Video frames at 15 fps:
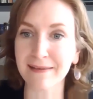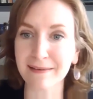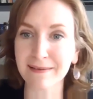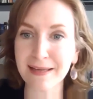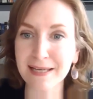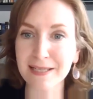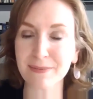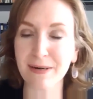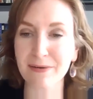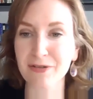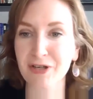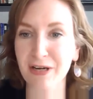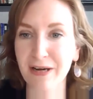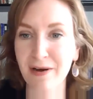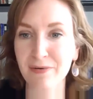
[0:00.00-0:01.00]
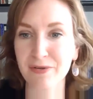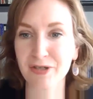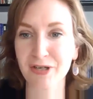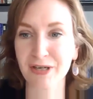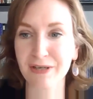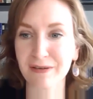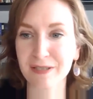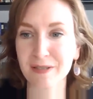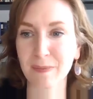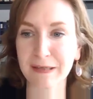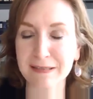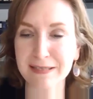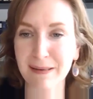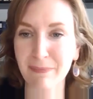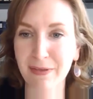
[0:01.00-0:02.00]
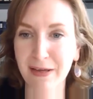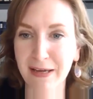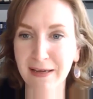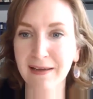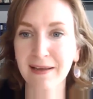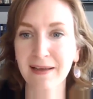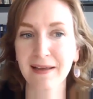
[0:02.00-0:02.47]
Like that's what how I was trying to explain something.